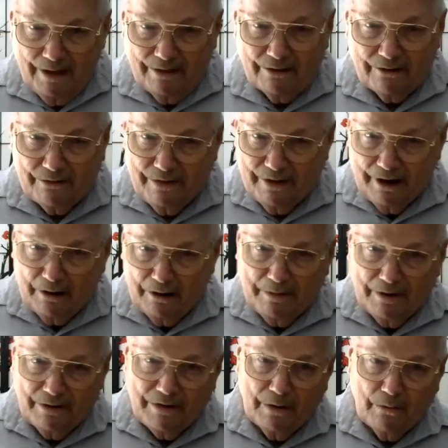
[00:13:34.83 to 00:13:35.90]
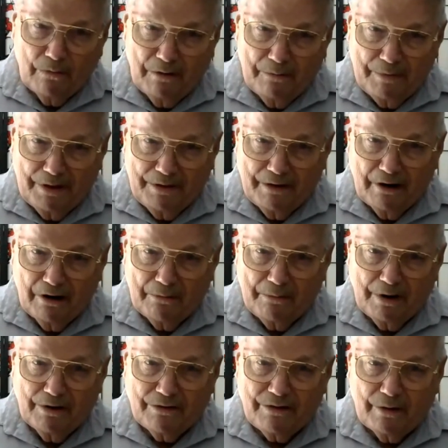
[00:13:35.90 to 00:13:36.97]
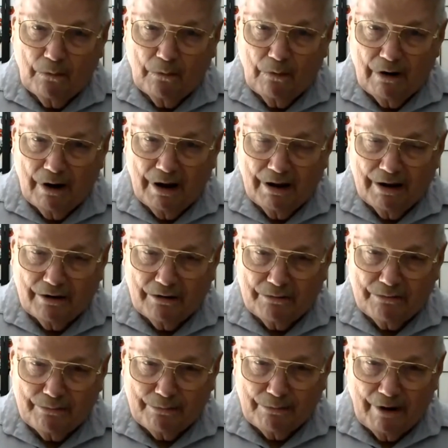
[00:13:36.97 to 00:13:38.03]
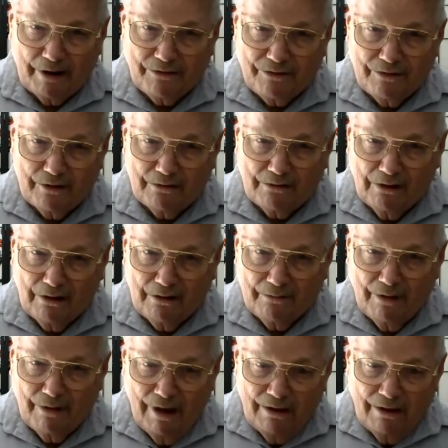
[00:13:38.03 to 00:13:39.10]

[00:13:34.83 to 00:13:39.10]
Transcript: They're there because they want to be there, because they want to express their love